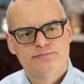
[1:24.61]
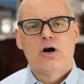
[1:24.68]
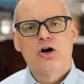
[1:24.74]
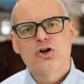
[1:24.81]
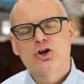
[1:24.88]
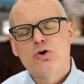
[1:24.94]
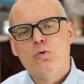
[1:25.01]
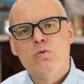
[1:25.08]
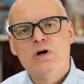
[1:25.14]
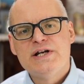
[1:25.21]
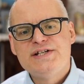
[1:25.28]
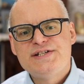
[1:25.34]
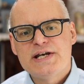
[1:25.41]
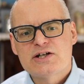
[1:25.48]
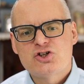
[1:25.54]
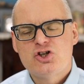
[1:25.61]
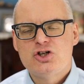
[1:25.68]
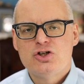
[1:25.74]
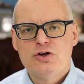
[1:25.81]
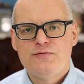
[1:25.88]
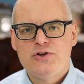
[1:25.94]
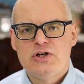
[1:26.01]
Article 1, Section
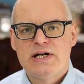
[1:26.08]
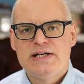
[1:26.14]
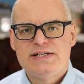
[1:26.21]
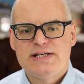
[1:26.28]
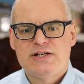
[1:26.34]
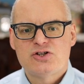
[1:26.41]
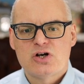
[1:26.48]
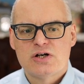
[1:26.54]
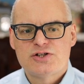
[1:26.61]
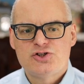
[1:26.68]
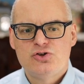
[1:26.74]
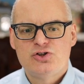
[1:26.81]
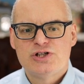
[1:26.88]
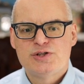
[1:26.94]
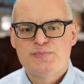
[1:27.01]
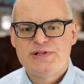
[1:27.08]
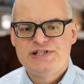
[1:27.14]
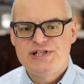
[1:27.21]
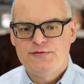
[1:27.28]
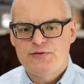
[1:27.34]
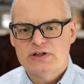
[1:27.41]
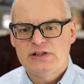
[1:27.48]
2 of the United States Constitution
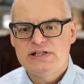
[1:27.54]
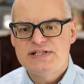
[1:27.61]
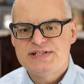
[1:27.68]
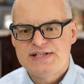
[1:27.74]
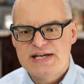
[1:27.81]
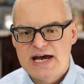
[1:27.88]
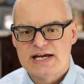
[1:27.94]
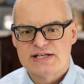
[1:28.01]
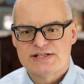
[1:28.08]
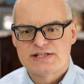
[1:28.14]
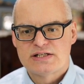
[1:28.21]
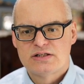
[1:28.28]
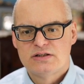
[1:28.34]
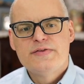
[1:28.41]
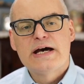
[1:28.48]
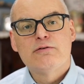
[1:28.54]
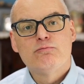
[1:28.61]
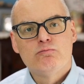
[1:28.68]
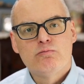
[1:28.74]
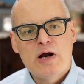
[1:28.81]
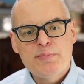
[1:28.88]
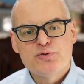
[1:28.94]
specifically says that
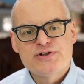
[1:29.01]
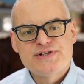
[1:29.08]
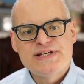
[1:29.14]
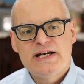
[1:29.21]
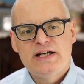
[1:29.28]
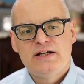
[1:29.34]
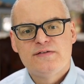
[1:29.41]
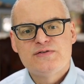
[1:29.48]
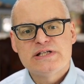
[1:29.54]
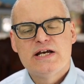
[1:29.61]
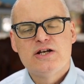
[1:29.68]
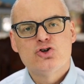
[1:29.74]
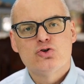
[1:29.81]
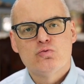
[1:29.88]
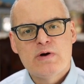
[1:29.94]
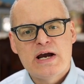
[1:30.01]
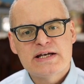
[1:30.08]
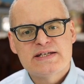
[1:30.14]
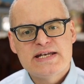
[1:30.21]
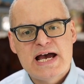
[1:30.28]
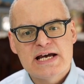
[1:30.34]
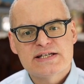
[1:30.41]
representatives and
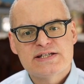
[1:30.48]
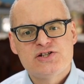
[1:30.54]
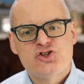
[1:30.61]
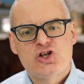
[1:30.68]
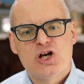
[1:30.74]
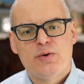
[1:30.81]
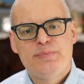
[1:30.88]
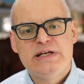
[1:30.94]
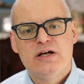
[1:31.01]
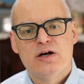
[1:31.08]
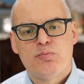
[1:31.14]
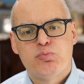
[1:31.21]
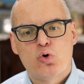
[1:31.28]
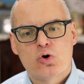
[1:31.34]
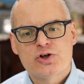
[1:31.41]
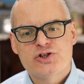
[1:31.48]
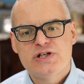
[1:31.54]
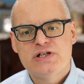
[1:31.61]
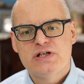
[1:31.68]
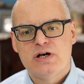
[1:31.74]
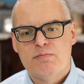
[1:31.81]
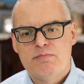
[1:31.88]
direct taxes shall be
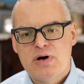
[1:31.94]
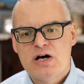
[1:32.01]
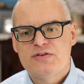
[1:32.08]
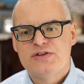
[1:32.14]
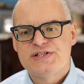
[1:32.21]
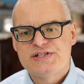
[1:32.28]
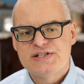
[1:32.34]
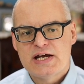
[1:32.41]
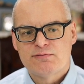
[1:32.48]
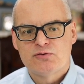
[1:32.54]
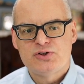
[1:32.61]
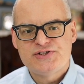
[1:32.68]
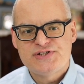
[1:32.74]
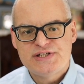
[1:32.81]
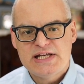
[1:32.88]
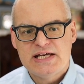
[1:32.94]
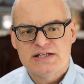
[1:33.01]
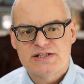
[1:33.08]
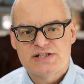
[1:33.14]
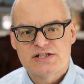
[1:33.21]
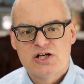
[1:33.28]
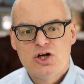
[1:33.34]
apportioned among the several
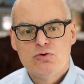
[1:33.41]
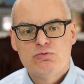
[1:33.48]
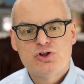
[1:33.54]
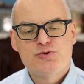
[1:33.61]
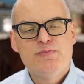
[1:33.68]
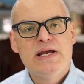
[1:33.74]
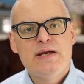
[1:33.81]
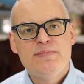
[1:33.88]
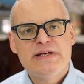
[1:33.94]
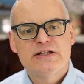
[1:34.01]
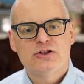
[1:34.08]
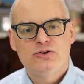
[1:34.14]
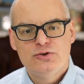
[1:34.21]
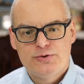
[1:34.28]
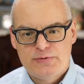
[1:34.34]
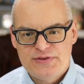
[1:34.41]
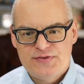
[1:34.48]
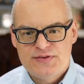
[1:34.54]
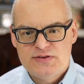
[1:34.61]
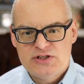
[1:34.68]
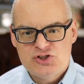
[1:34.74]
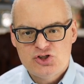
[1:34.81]
states which may be included
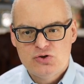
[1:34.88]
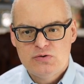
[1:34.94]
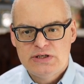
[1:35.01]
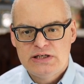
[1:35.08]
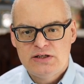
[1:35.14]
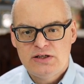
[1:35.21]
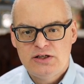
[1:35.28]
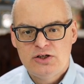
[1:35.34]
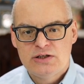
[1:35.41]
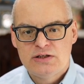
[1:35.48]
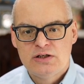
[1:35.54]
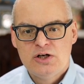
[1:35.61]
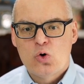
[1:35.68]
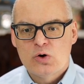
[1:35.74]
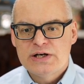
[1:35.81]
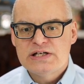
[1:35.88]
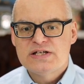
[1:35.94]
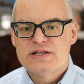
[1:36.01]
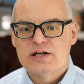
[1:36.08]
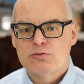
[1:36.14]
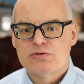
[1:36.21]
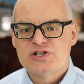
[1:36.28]
within this union according
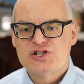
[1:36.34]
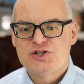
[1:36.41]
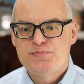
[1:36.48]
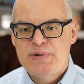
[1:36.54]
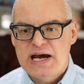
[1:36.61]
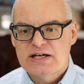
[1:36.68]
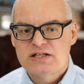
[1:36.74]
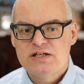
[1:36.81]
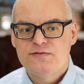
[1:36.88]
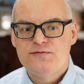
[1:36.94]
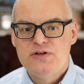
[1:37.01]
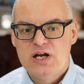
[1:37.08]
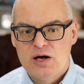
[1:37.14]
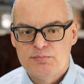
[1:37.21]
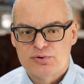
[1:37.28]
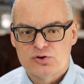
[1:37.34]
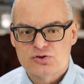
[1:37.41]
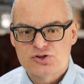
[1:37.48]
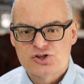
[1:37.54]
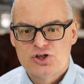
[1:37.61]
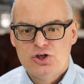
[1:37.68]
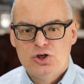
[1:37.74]
to their respective
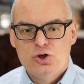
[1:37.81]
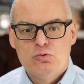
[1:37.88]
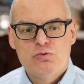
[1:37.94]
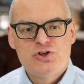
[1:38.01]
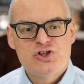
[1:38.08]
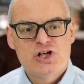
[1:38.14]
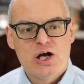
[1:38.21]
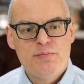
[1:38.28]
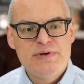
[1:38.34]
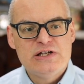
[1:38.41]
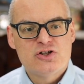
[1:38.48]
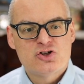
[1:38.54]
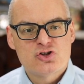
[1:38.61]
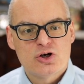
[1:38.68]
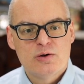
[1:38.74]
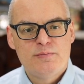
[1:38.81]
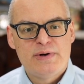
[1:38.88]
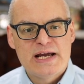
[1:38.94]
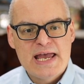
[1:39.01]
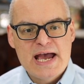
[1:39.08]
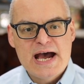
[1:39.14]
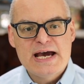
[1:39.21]
numbers, which shall be determined
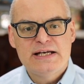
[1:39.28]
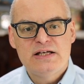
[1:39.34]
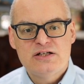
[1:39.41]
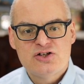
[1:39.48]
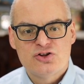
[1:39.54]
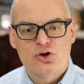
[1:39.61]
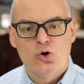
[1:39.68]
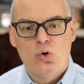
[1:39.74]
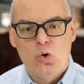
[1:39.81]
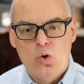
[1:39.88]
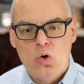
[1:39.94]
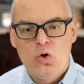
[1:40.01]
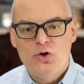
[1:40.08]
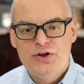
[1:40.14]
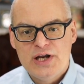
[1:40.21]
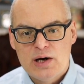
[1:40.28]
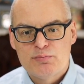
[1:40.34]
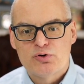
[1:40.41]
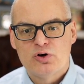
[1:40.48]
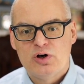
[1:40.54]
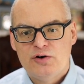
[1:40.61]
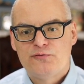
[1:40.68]
by adding to the whole
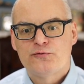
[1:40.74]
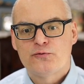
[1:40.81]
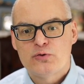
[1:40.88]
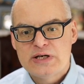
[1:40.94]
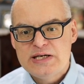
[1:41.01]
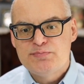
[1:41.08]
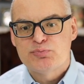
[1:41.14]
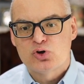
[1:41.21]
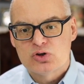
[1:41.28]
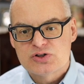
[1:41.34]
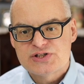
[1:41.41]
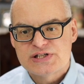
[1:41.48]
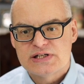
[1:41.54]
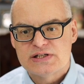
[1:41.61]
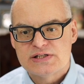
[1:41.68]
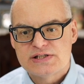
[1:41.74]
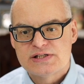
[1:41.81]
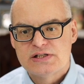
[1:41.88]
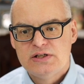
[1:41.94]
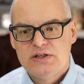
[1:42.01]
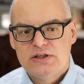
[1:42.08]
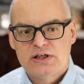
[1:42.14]
number of free
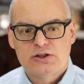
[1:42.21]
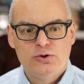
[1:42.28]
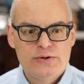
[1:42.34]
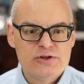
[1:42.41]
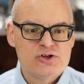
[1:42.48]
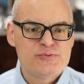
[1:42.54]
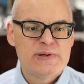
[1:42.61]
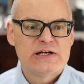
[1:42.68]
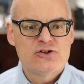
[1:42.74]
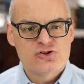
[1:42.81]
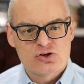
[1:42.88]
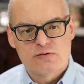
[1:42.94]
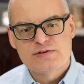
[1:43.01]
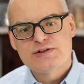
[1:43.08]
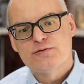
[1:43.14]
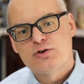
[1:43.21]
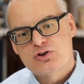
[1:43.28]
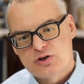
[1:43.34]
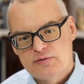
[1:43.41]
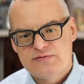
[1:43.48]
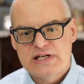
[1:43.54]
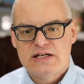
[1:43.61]
persons, including those bound to service over a
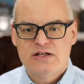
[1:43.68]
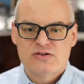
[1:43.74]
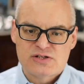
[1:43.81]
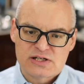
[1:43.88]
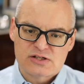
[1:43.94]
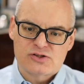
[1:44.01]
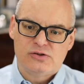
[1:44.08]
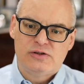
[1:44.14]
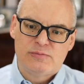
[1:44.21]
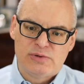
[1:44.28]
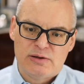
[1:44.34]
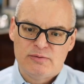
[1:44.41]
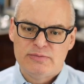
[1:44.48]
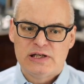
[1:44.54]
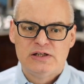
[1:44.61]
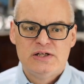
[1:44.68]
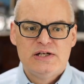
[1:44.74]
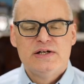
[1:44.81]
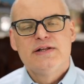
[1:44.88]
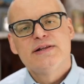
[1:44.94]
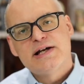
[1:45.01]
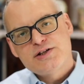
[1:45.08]
term of 10 years and excluding blah, blah, blah.
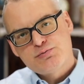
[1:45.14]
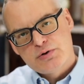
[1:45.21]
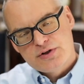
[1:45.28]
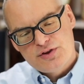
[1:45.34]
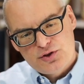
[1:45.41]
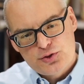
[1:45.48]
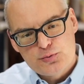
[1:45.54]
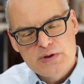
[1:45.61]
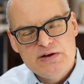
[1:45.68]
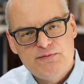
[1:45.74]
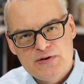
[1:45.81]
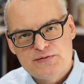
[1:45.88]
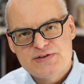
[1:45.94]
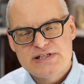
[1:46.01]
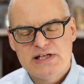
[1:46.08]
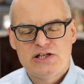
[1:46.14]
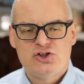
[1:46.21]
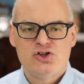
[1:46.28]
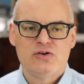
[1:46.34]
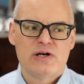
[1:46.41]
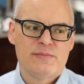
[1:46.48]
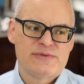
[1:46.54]
That's where the three-fifths
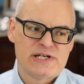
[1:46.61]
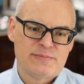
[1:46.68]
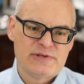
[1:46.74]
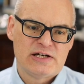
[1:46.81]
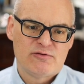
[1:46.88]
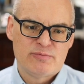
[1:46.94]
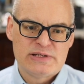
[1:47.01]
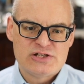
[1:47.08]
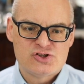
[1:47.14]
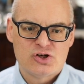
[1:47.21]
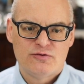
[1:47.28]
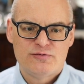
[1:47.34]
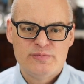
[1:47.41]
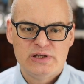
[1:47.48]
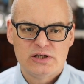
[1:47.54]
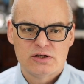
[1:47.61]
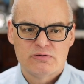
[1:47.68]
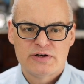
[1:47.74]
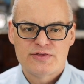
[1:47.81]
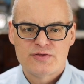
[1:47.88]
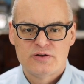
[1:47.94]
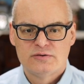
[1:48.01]
issue comes up that everybody's so familiar
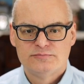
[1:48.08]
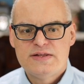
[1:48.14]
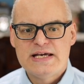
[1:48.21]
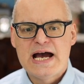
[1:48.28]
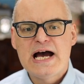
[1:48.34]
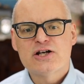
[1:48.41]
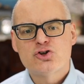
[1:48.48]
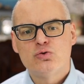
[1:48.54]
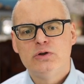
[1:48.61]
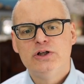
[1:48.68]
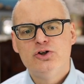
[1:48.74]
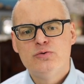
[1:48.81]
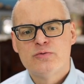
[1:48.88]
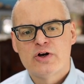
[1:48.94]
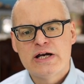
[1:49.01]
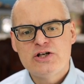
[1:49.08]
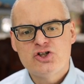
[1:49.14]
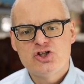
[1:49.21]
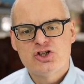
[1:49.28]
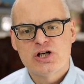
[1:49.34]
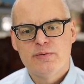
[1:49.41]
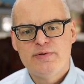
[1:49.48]
with. The actual
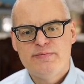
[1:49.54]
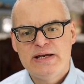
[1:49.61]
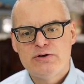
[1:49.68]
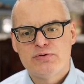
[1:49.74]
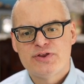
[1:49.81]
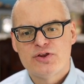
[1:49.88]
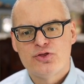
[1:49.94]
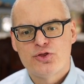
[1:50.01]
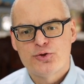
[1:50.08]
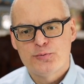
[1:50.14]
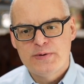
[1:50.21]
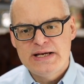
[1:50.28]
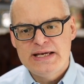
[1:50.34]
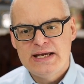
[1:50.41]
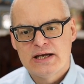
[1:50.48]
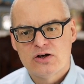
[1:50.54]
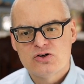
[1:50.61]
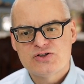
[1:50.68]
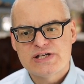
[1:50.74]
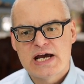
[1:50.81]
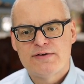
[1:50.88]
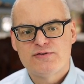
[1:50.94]
enumeration shall be made within 3
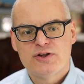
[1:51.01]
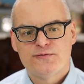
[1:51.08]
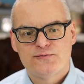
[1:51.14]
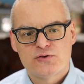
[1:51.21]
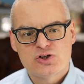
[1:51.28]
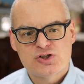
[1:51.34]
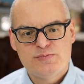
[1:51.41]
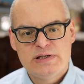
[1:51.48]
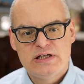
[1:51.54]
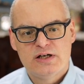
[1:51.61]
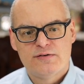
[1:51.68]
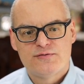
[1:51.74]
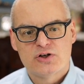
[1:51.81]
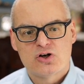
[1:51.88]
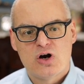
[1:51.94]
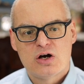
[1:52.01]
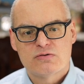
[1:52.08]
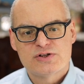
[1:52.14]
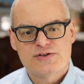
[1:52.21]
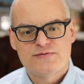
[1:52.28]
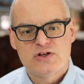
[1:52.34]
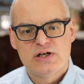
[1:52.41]
years after the first meeting of the
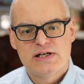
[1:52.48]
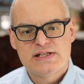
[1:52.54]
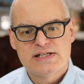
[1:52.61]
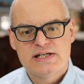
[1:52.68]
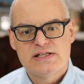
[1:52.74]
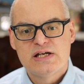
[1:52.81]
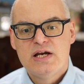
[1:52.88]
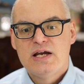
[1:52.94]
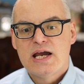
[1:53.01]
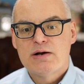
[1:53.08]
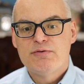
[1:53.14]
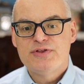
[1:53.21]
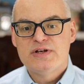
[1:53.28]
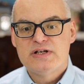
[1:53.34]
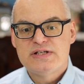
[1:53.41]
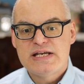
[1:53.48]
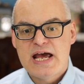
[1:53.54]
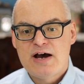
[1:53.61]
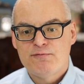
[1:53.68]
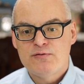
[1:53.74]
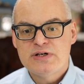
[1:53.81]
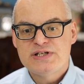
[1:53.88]
Congress of the United States and within
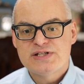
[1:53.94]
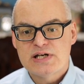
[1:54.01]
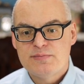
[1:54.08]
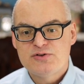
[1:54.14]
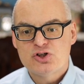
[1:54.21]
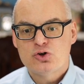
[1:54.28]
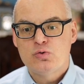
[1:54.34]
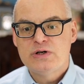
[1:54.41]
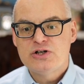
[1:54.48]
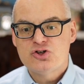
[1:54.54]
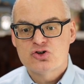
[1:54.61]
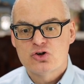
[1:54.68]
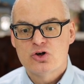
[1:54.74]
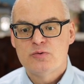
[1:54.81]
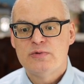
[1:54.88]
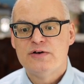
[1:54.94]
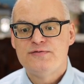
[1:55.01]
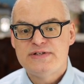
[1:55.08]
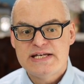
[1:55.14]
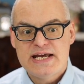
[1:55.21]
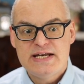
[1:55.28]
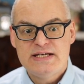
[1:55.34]
every subsequent term
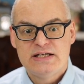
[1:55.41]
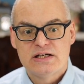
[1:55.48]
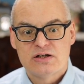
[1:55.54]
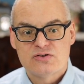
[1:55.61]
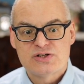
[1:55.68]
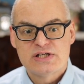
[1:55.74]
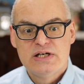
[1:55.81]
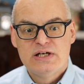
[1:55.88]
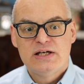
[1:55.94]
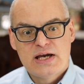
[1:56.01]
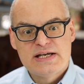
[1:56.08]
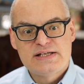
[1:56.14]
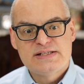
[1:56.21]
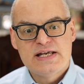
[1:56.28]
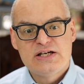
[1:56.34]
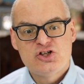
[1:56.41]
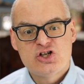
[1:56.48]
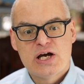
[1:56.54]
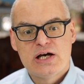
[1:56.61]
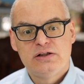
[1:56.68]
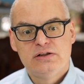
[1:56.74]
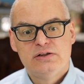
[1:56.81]
of 10 years as they
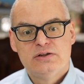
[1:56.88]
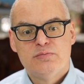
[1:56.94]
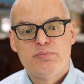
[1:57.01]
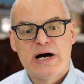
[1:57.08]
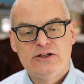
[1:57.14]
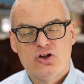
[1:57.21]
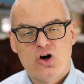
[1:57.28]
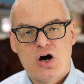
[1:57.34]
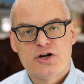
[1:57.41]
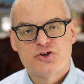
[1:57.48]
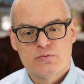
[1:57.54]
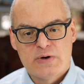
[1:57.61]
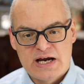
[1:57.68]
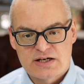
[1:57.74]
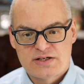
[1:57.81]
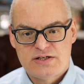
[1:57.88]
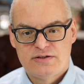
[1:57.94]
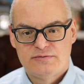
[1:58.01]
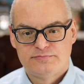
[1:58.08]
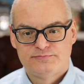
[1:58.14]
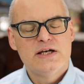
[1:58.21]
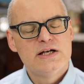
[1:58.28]
shall by law direct.